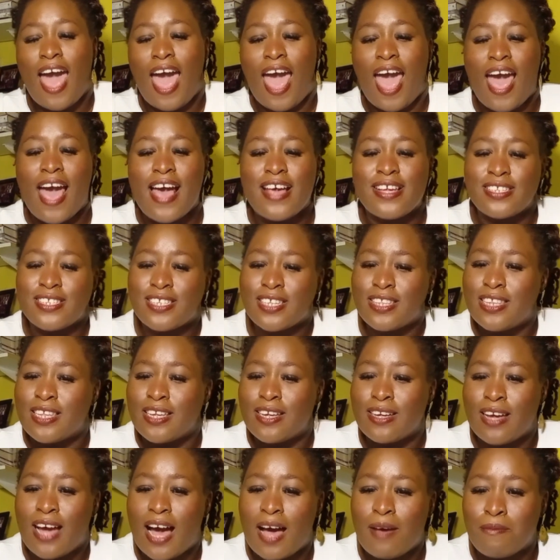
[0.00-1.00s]
as
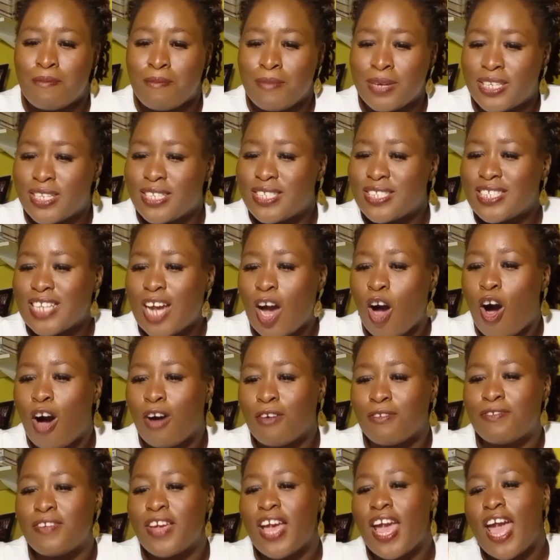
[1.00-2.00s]
the Minister
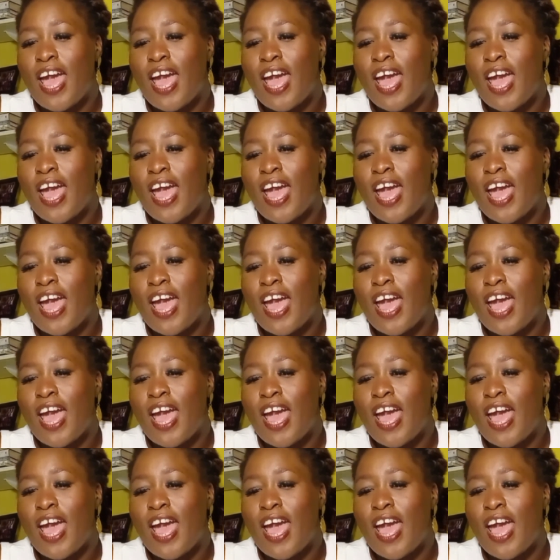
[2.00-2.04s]
of